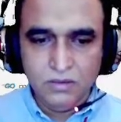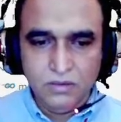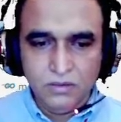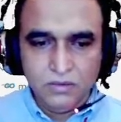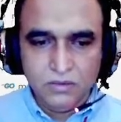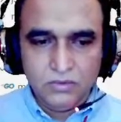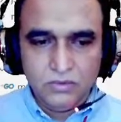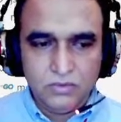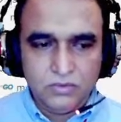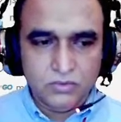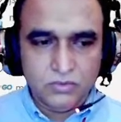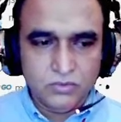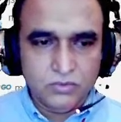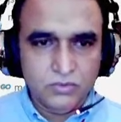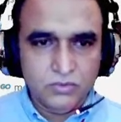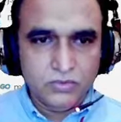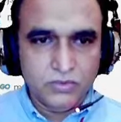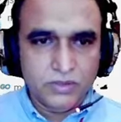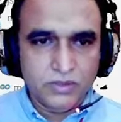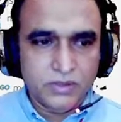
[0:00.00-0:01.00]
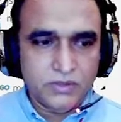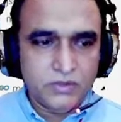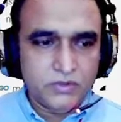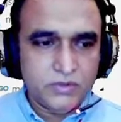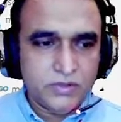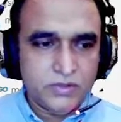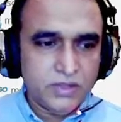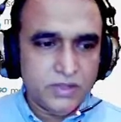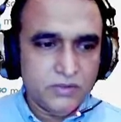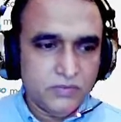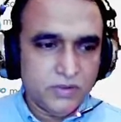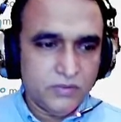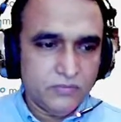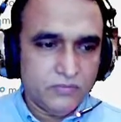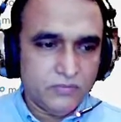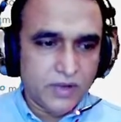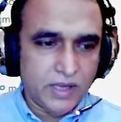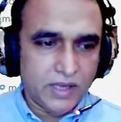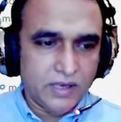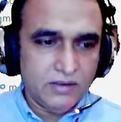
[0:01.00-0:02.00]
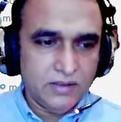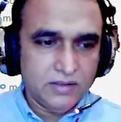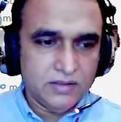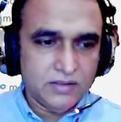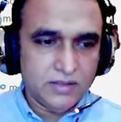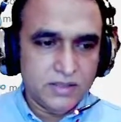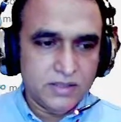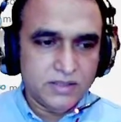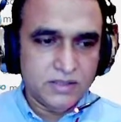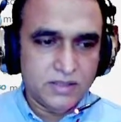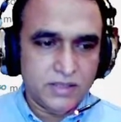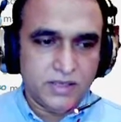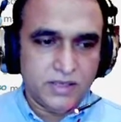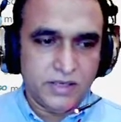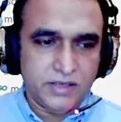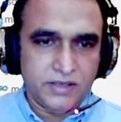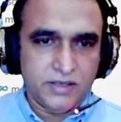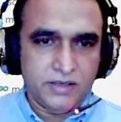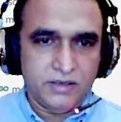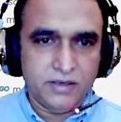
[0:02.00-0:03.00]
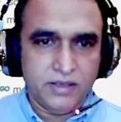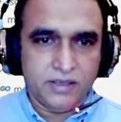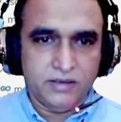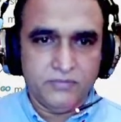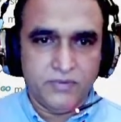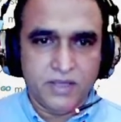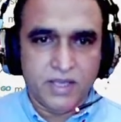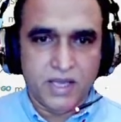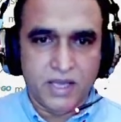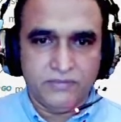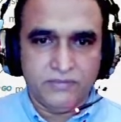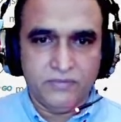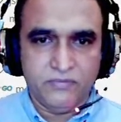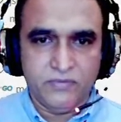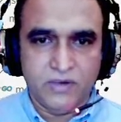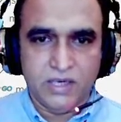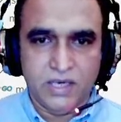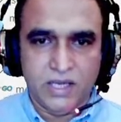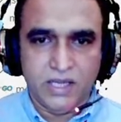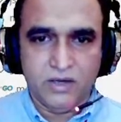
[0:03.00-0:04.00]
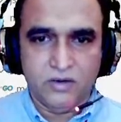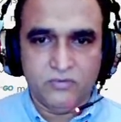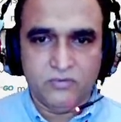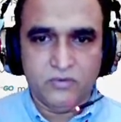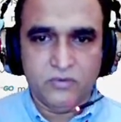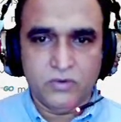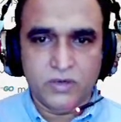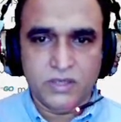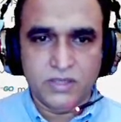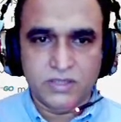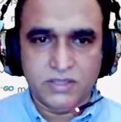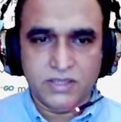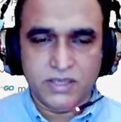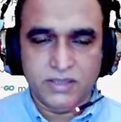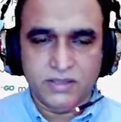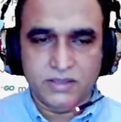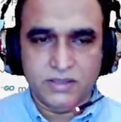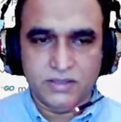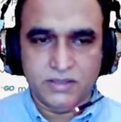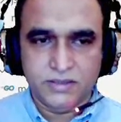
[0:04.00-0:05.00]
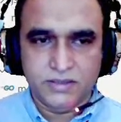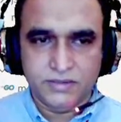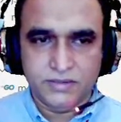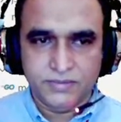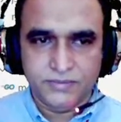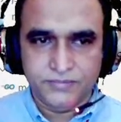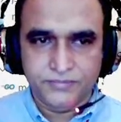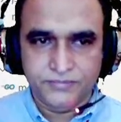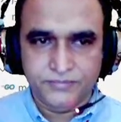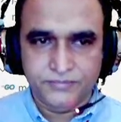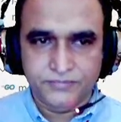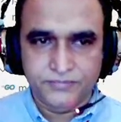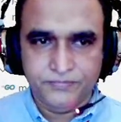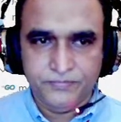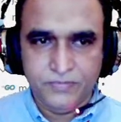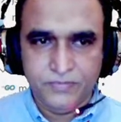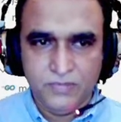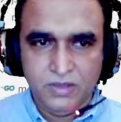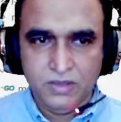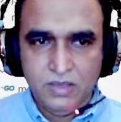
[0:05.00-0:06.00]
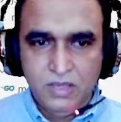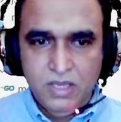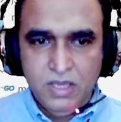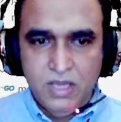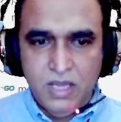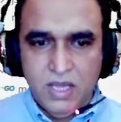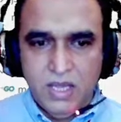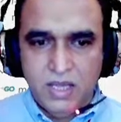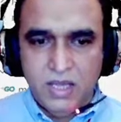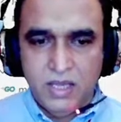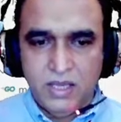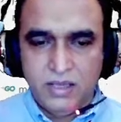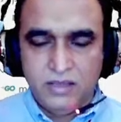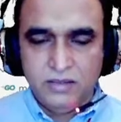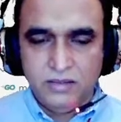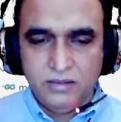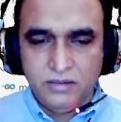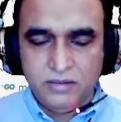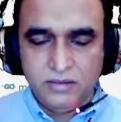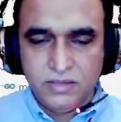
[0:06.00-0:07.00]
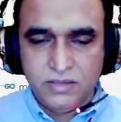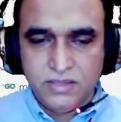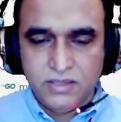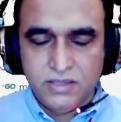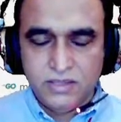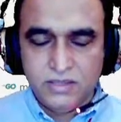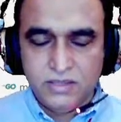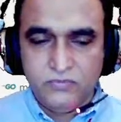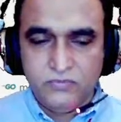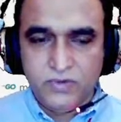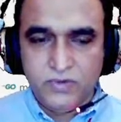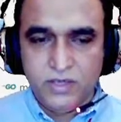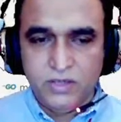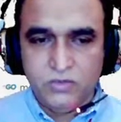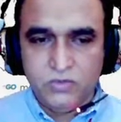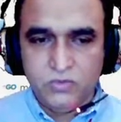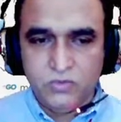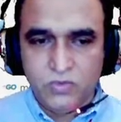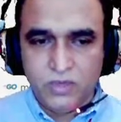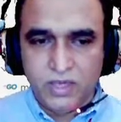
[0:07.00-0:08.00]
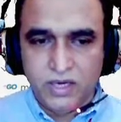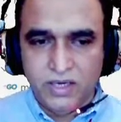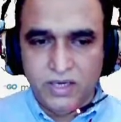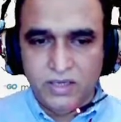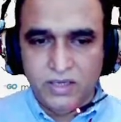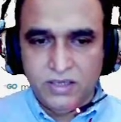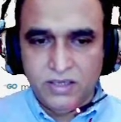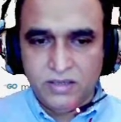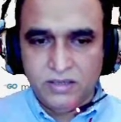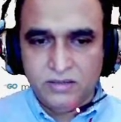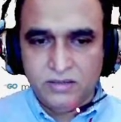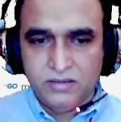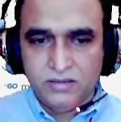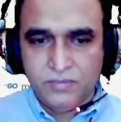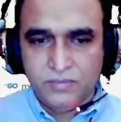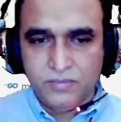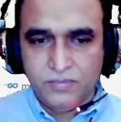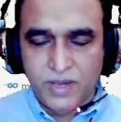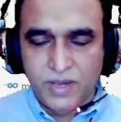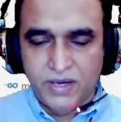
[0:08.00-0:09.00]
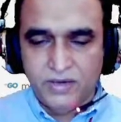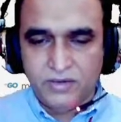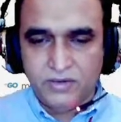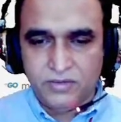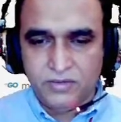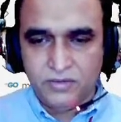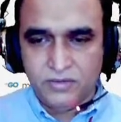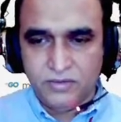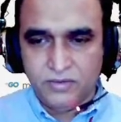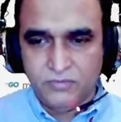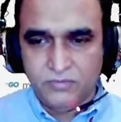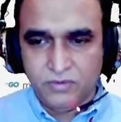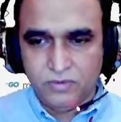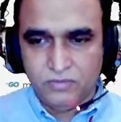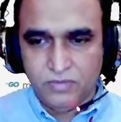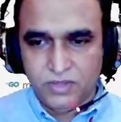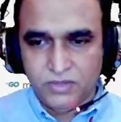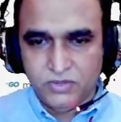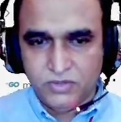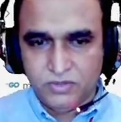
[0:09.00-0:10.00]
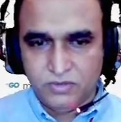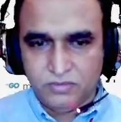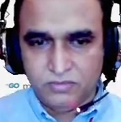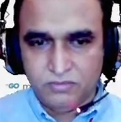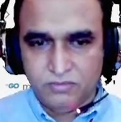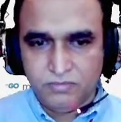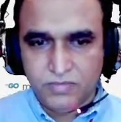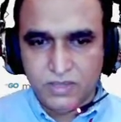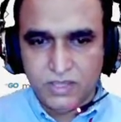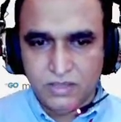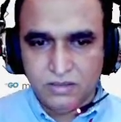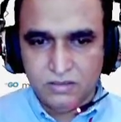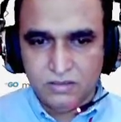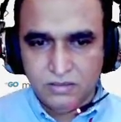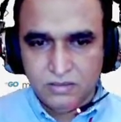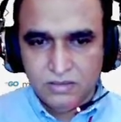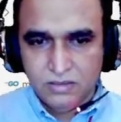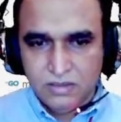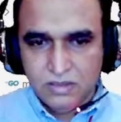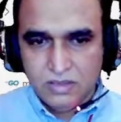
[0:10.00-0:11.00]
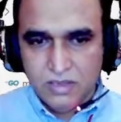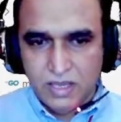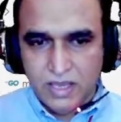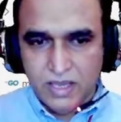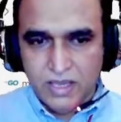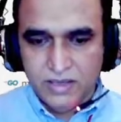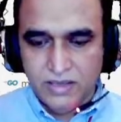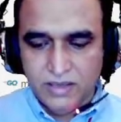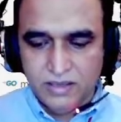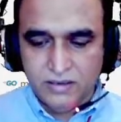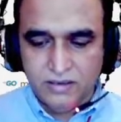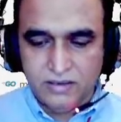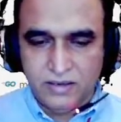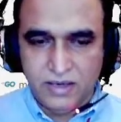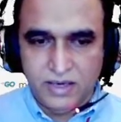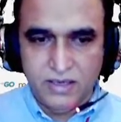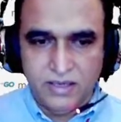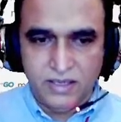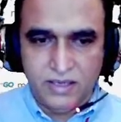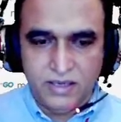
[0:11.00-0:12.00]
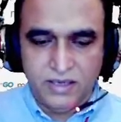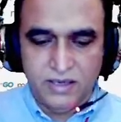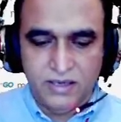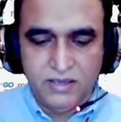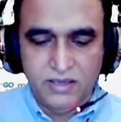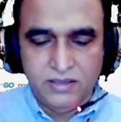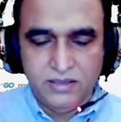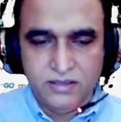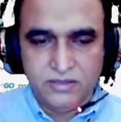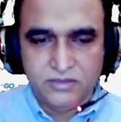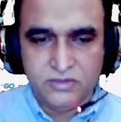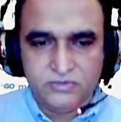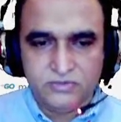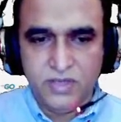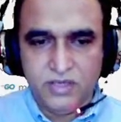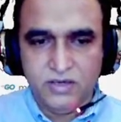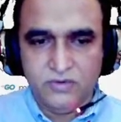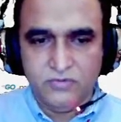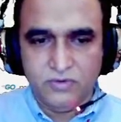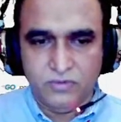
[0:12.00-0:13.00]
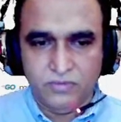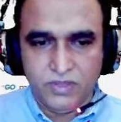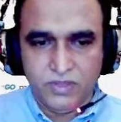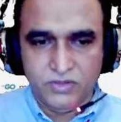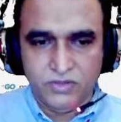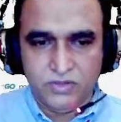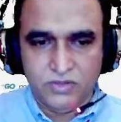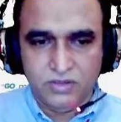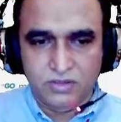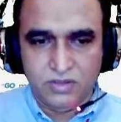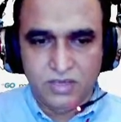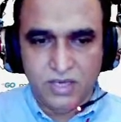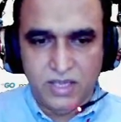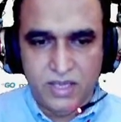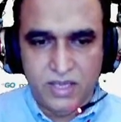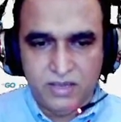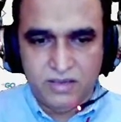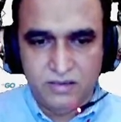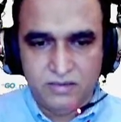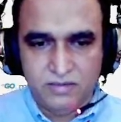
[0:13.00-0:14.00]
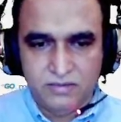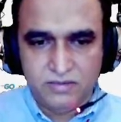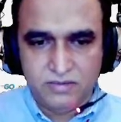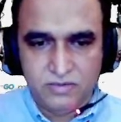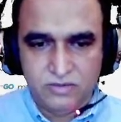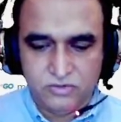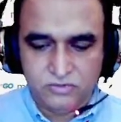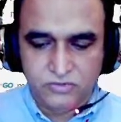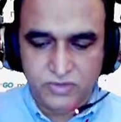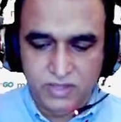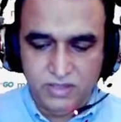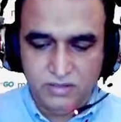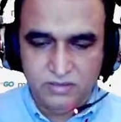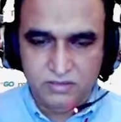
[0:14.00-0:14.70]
so, uh, you see the one file is created and we have a one line of code inside this. And this is the way to write a byte information, but I can write directly the string information like string,